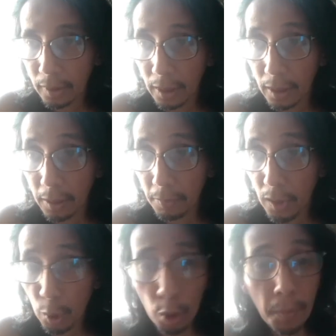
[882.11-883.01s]
uh,
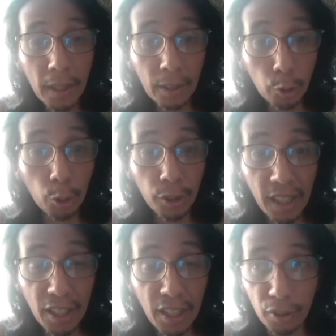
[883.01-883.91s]
you will be a total
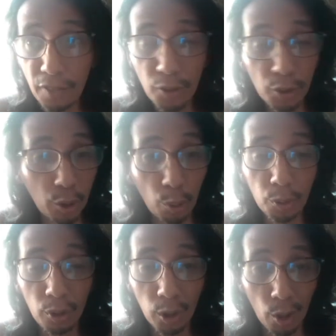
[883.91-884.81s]
idiot if you
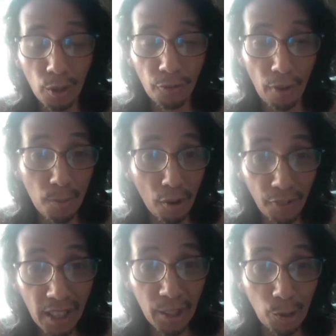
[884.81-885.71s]
don't learn from your
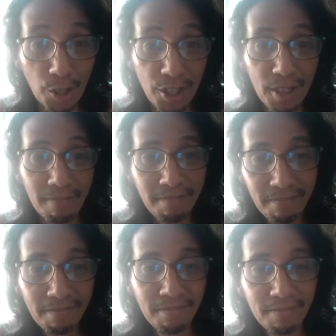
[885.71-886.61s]
failures.
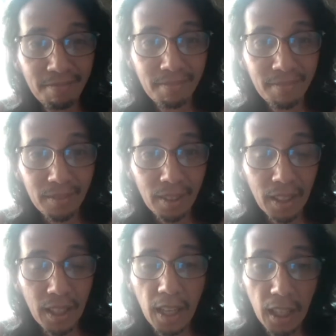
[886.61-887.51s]

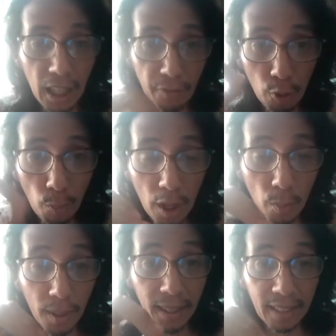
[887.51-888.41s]
Right? If you
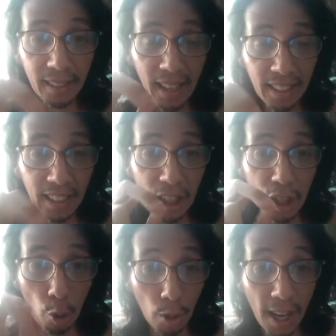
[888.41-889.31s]
really want to get ahead
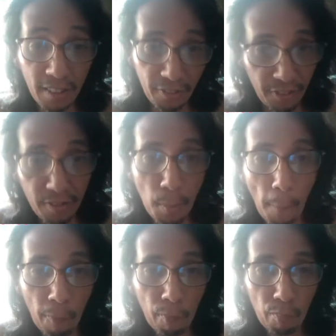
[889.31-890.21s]
in your life,
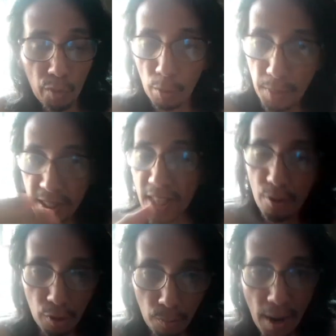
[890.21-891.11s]
your
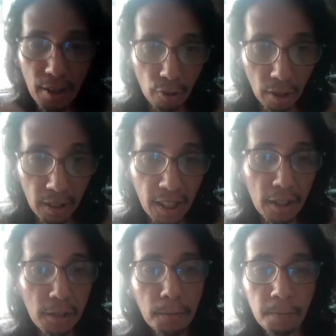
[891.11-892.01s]
business or your brand, your
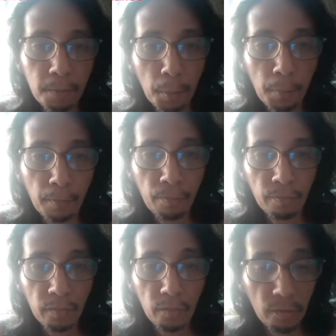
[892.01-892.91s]
career,
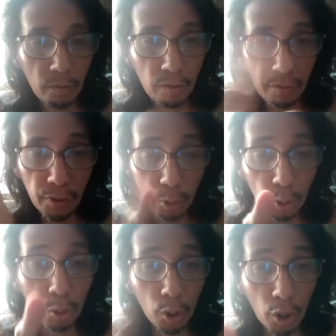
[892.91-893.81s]
if
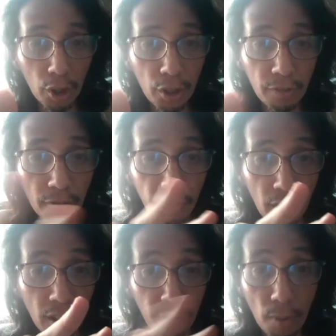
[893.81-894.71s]
you don't learn
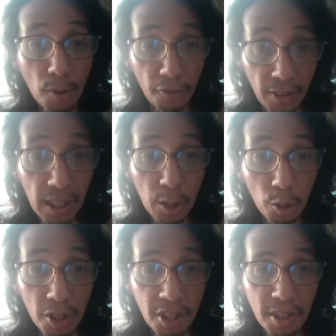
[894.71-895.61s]
from your
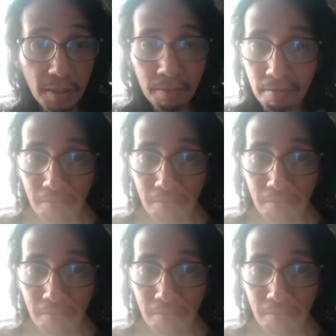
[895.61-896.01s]
failures,